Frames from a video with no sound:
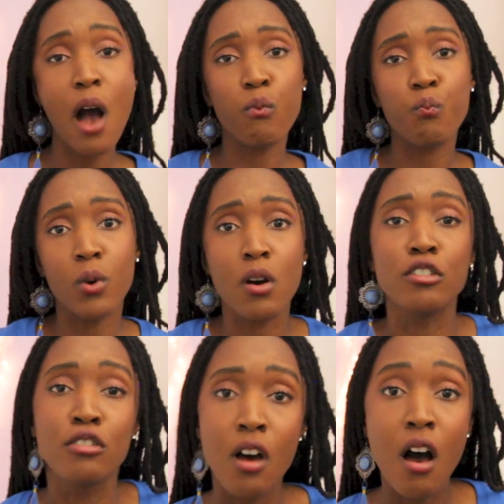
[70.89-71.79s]
I
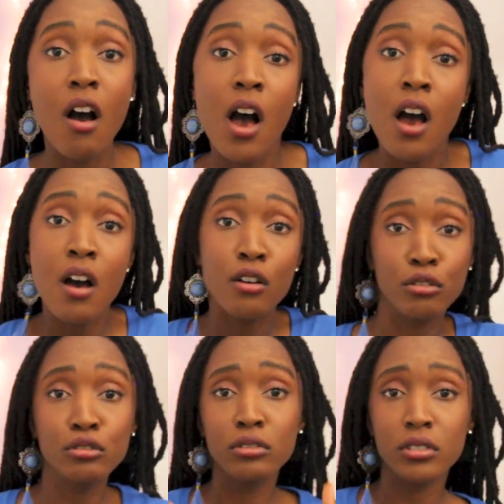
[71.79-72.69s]
wanna know
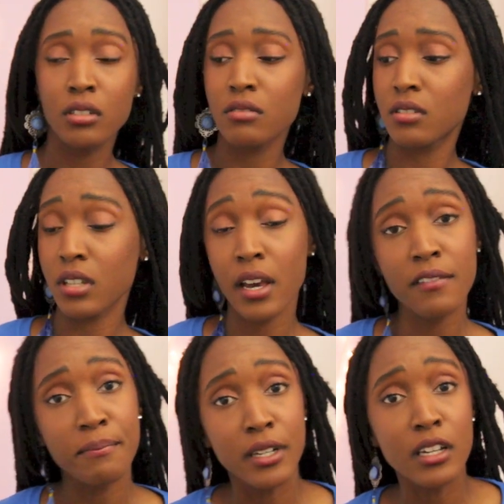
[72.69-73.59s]
who's gonna
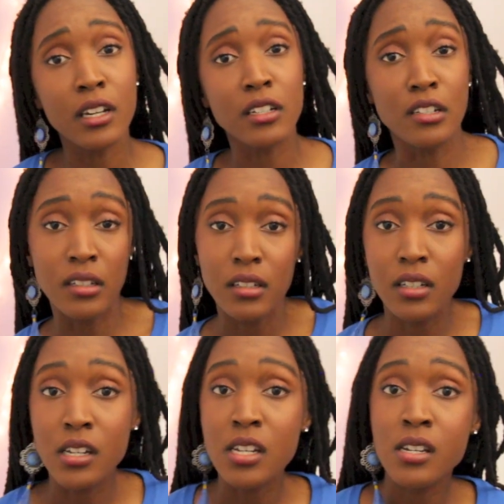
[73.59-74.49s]
save me.
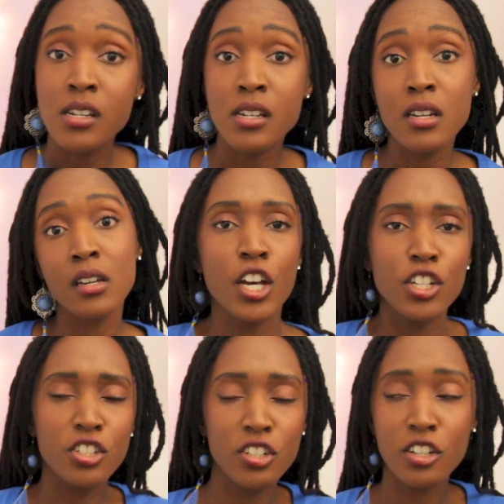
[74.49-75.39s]

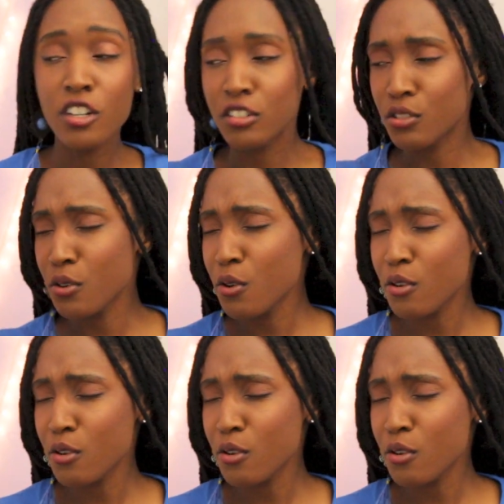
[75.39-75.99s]
Shoot,